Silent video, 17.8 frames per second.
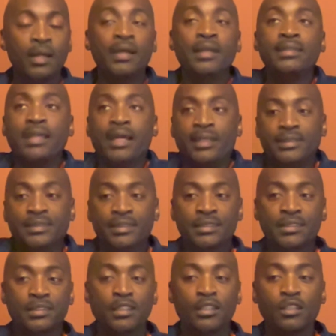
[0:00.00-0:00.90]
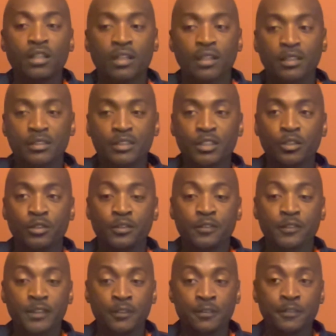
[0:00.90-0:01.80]
Yes.
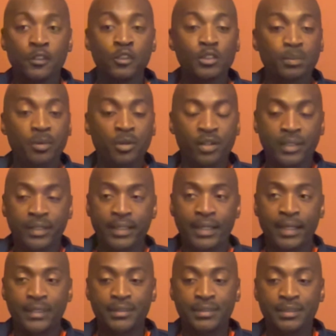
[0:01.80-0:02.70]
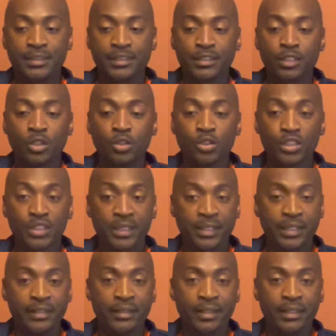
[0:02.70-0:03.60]
The first part of that, just coaching
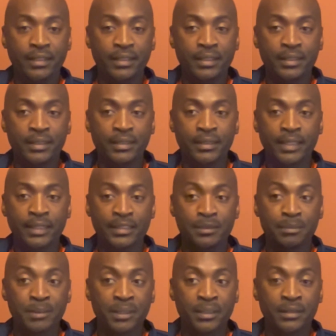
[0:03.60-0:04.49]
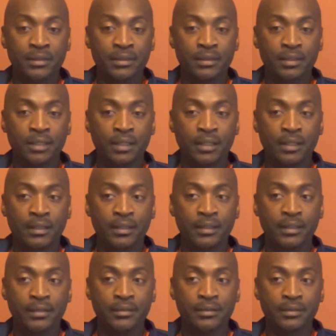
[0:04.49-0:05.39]
here at Lincoln has been
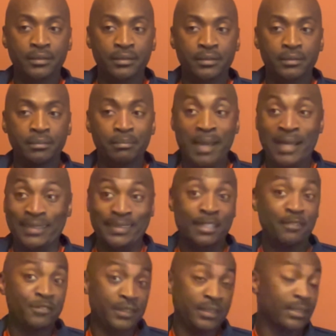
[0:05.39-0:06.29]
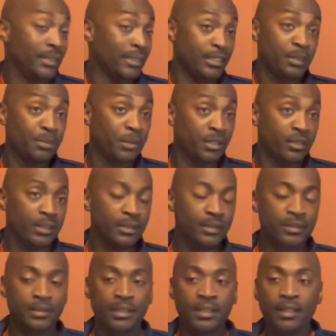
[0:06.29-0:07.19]
magnificent
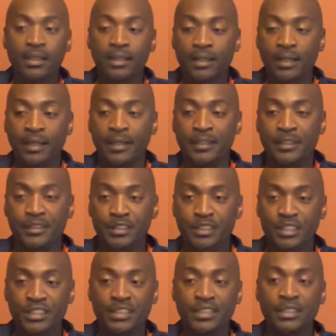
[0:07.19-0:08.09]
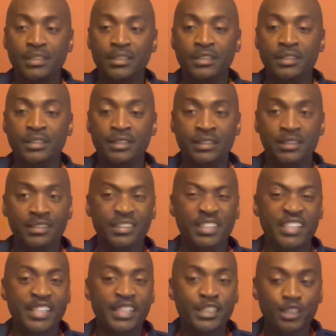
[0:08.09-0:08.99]
experience. Just
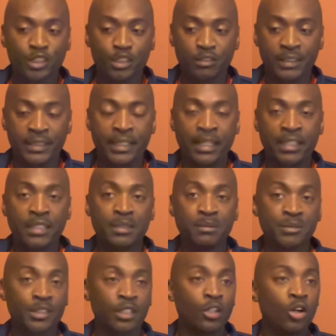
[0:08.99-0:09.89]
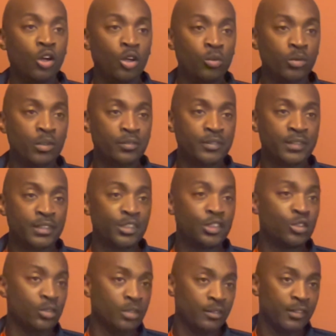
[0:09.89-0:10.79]
the history that comes along with this
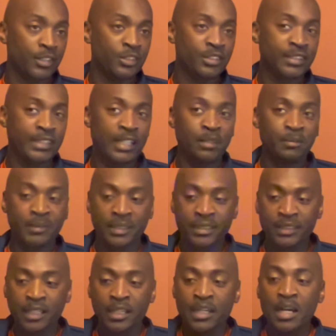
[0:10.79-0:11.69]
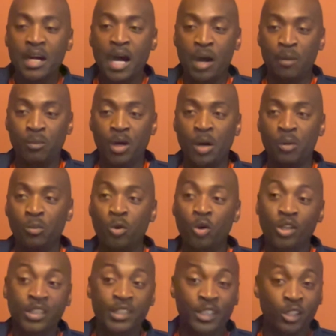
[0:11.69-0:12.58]
university. I mean, I'm
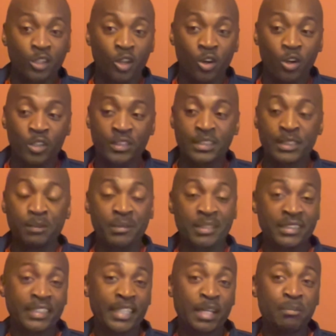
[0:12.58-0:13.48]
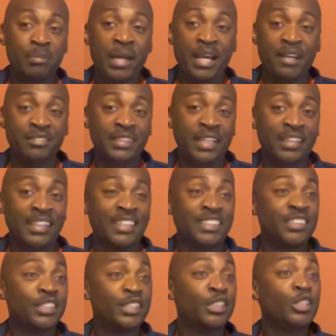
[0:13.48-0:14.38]
walking along some of the same paths that
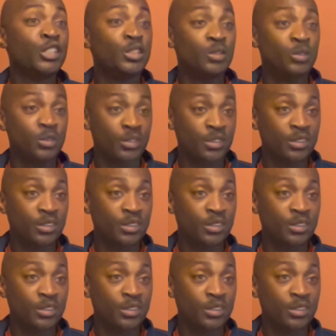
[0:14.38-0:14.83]
Langston Hughes